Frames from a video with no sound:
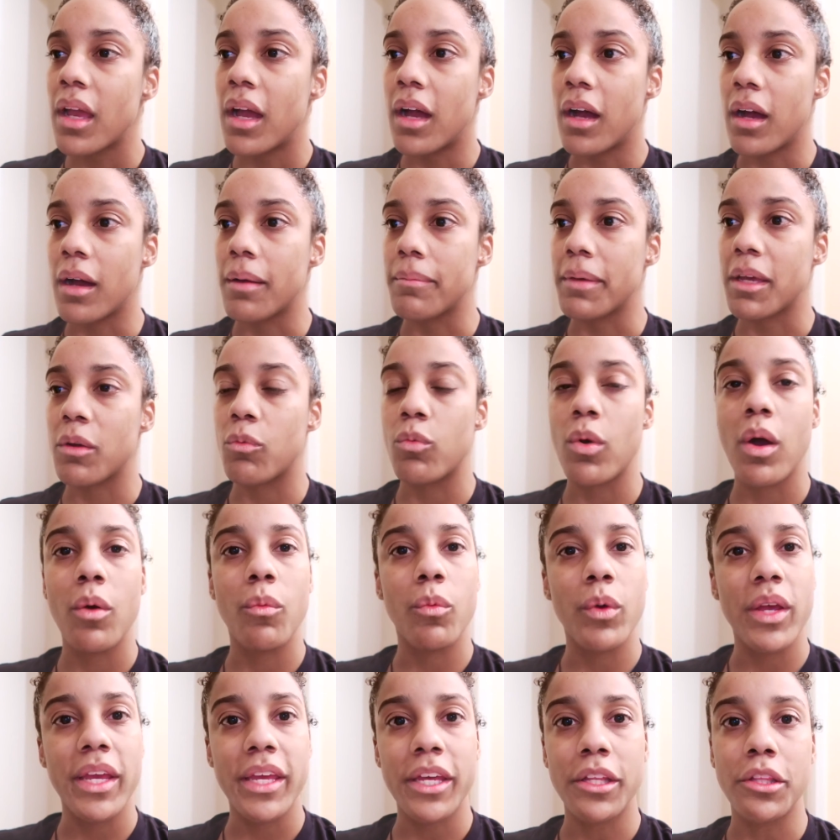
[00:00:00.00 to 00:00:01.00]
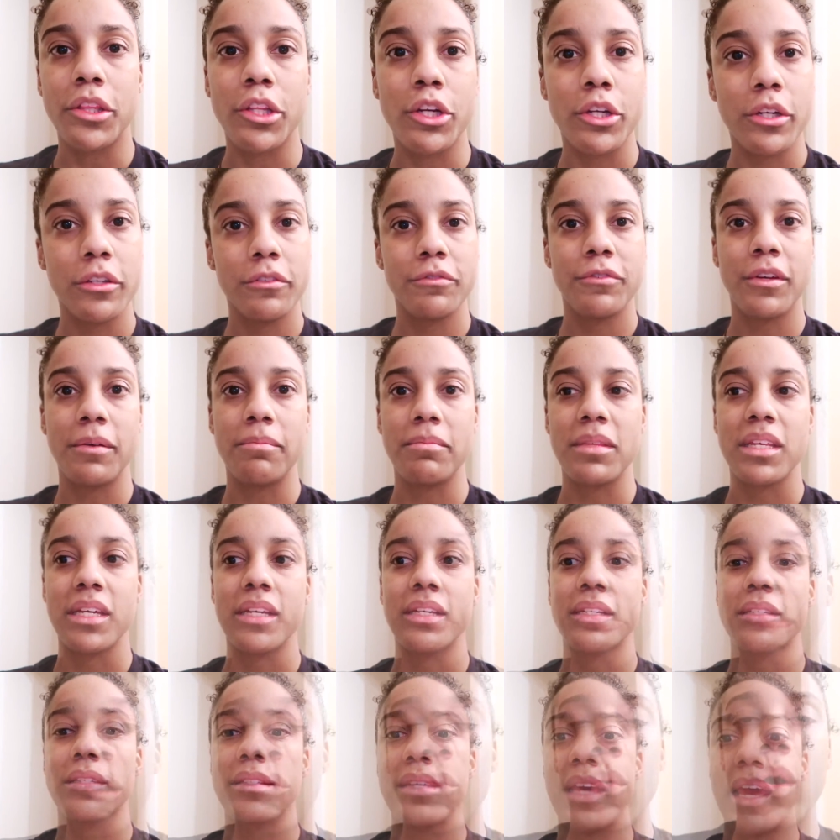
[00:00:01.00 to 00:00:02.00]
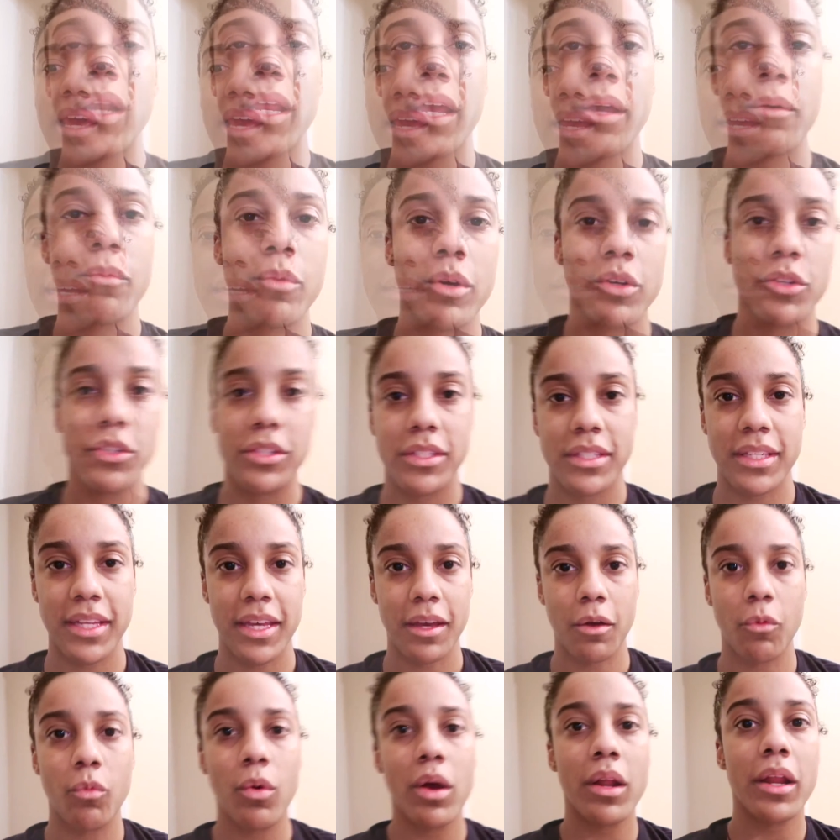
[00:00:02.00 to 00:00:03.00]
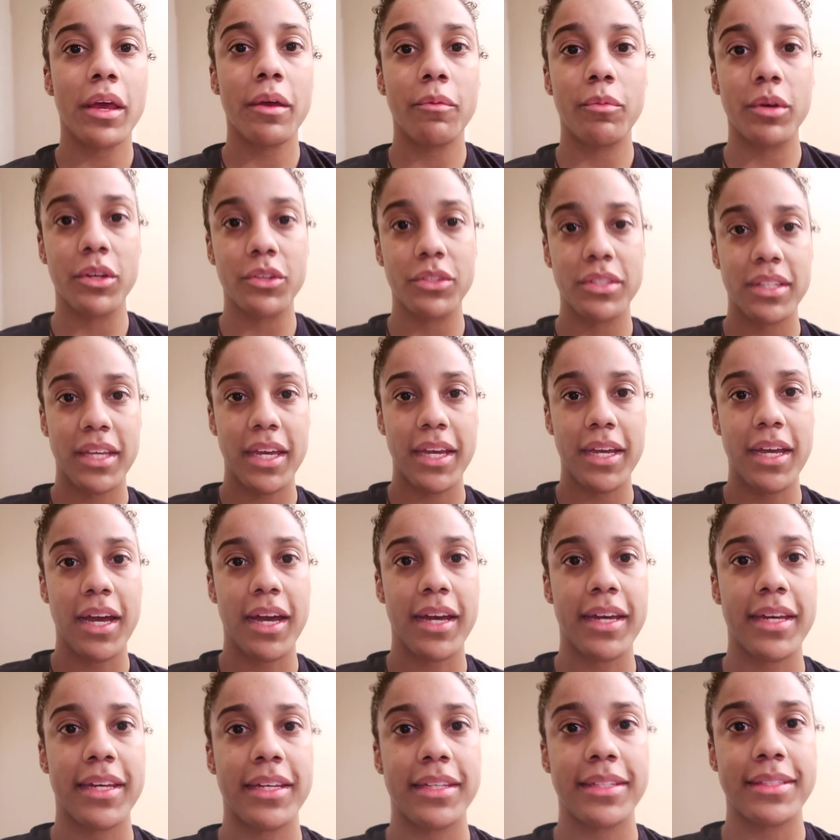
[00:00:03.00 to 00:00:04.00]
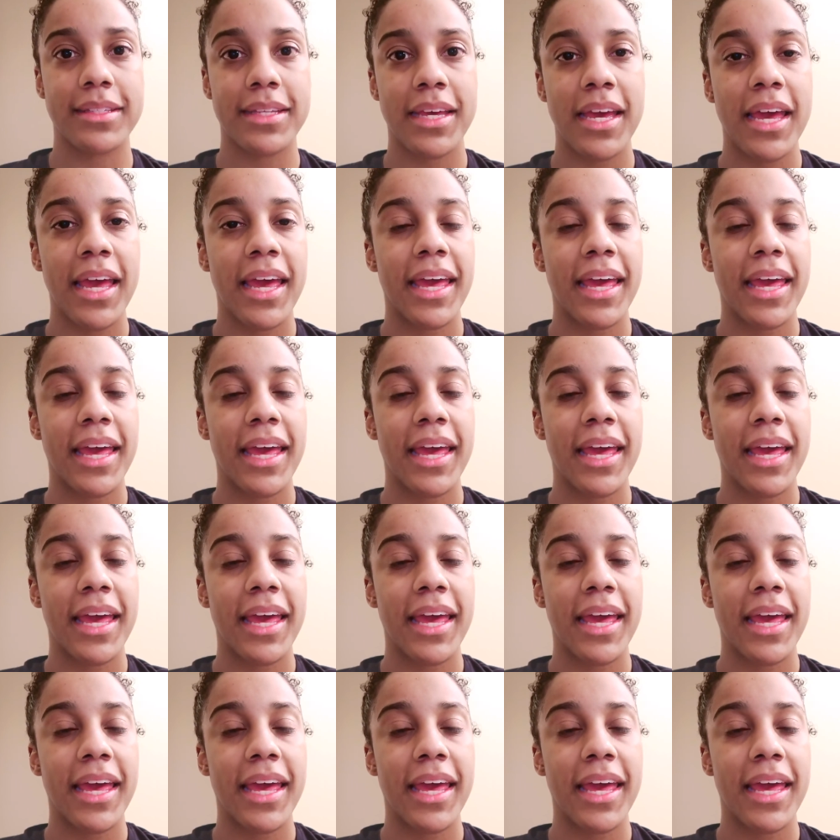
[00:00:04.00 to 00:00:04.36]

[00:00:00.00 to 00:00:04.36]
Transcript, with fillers: Um, and what we can learn from this, what I will say, what I will say guys